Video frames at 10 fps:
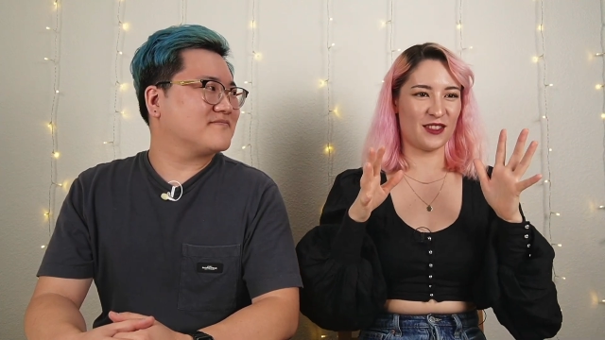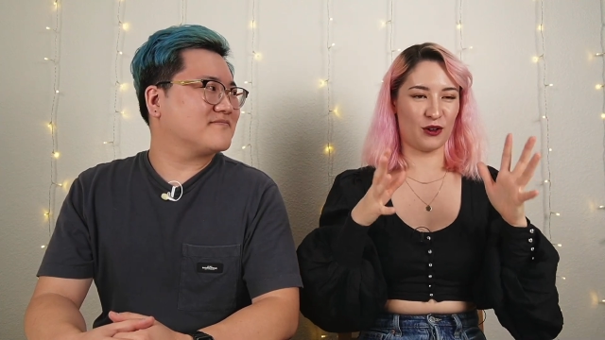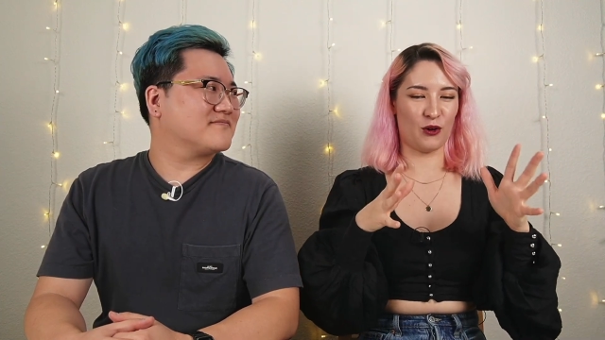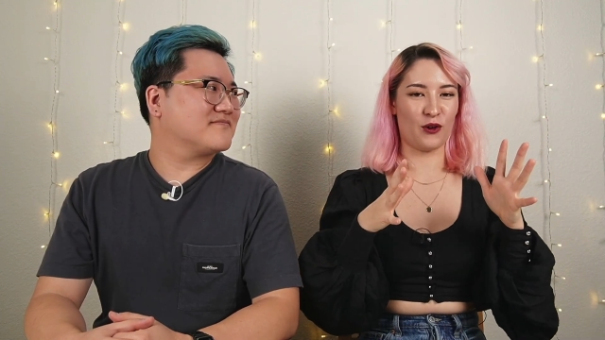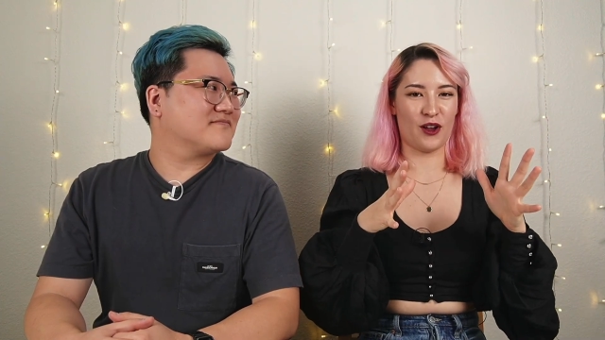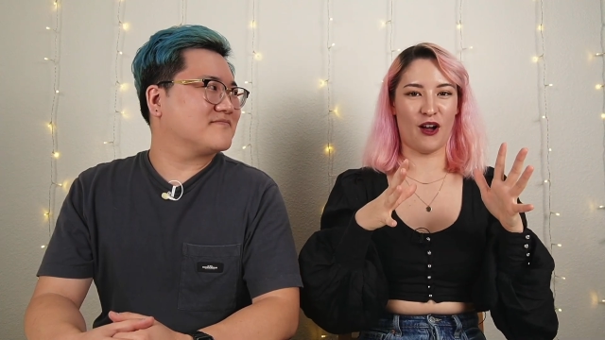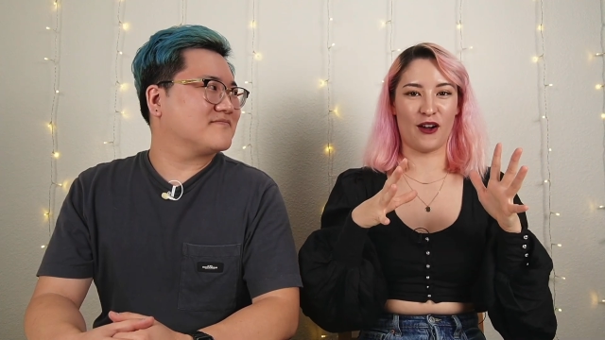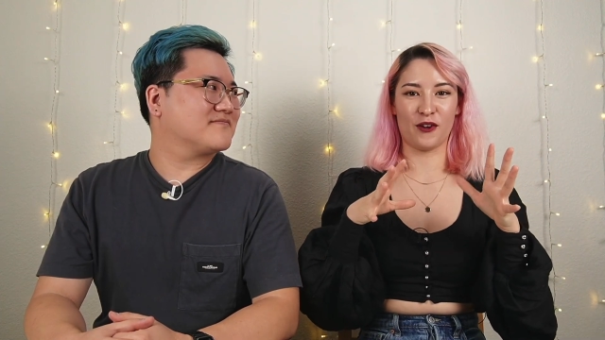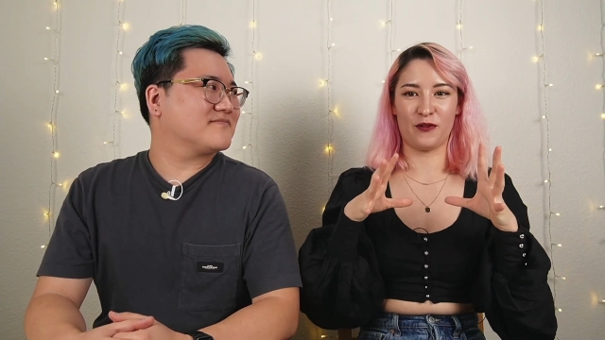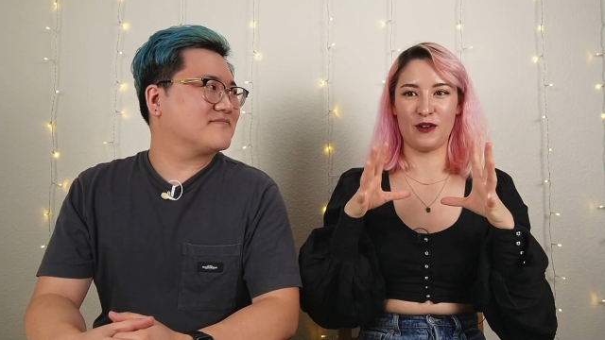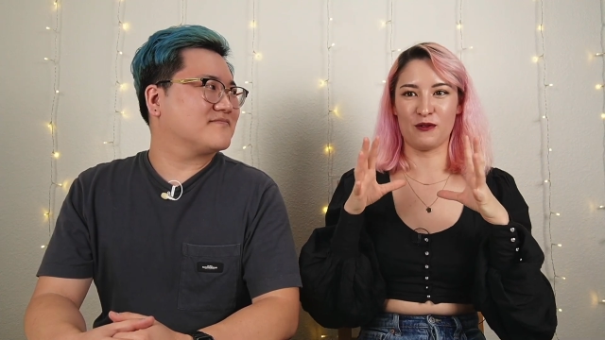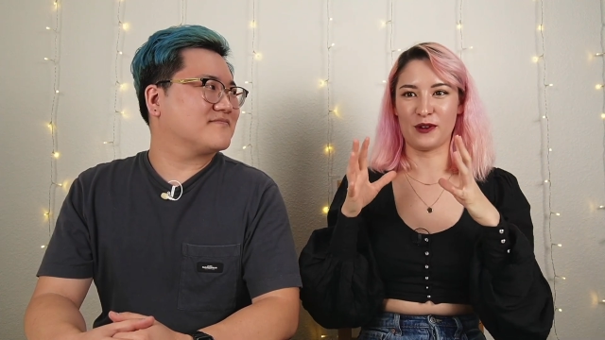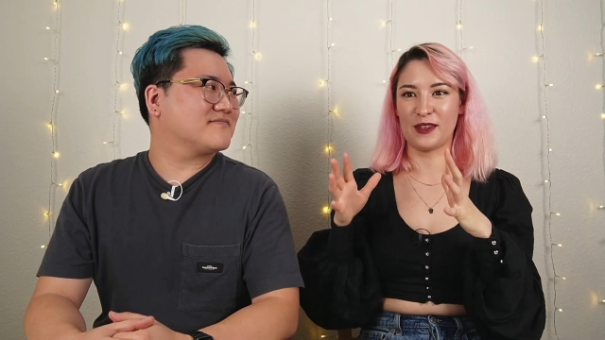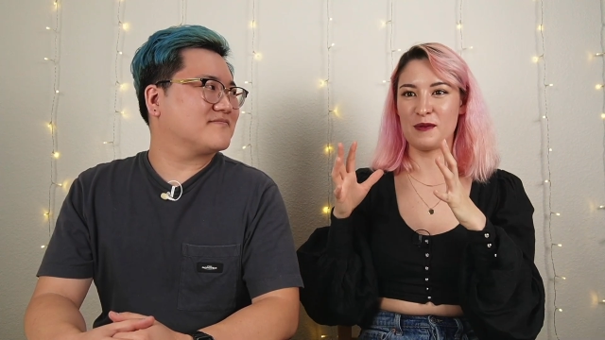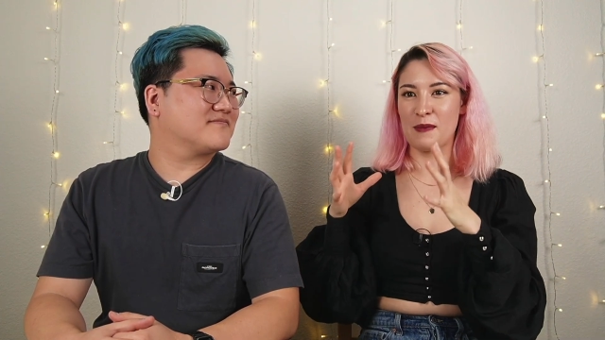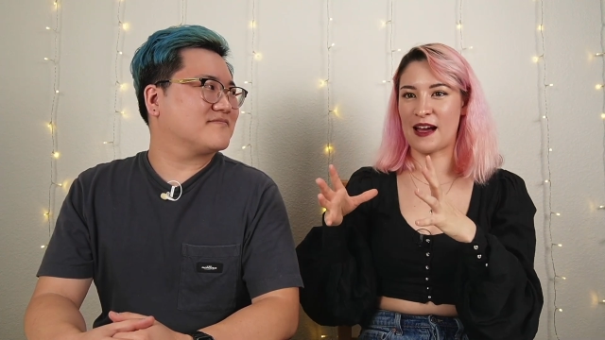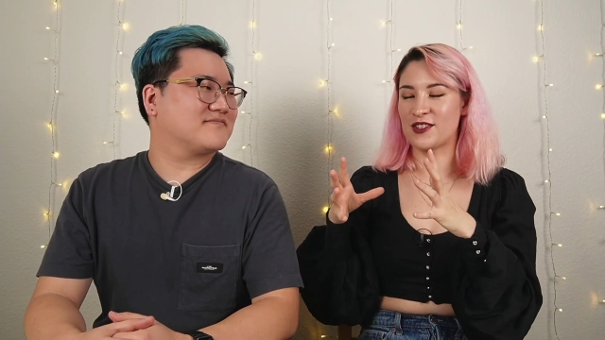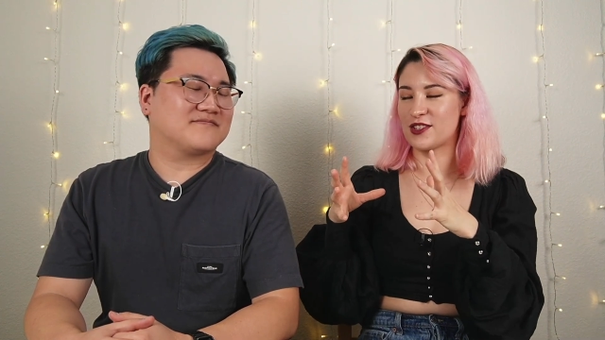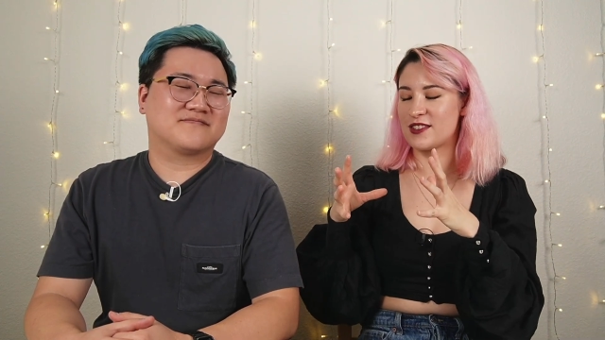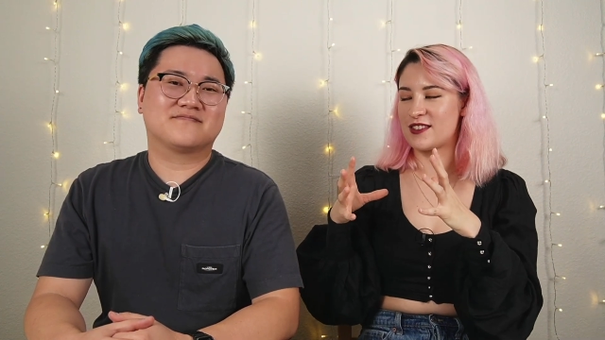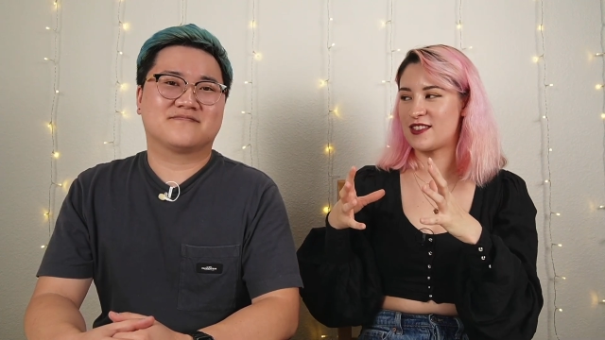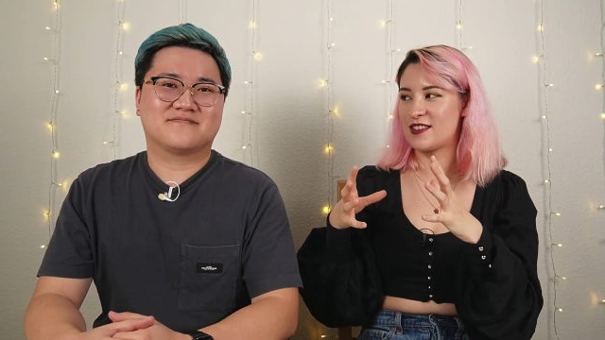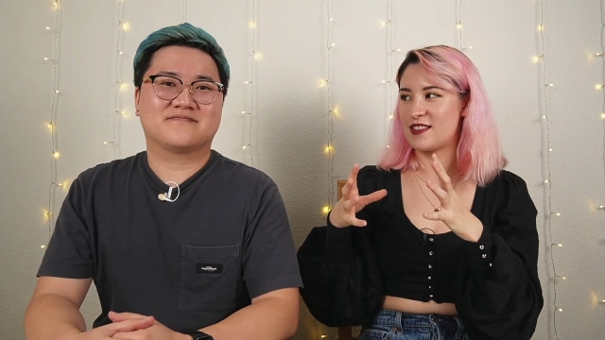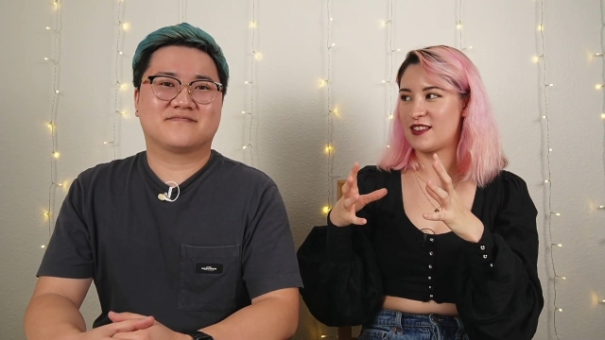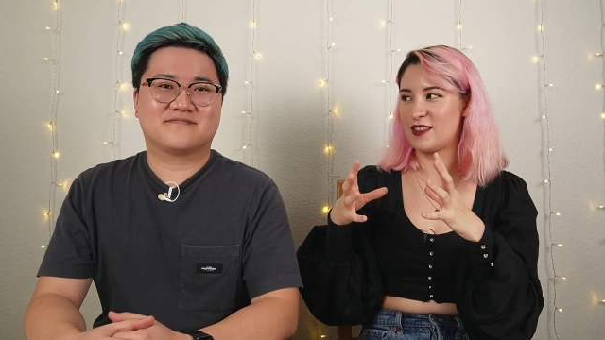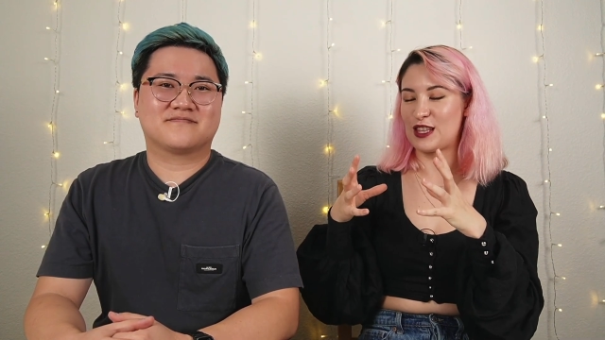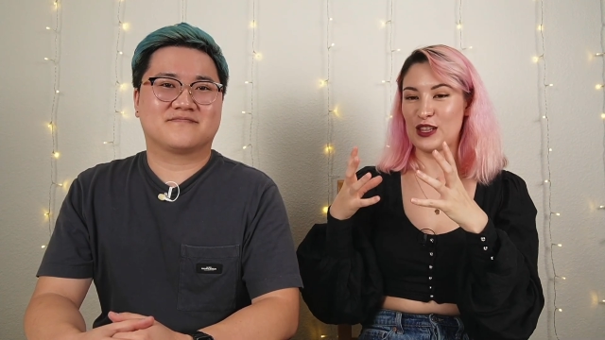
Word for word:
Speaker 1: the choreography really matches the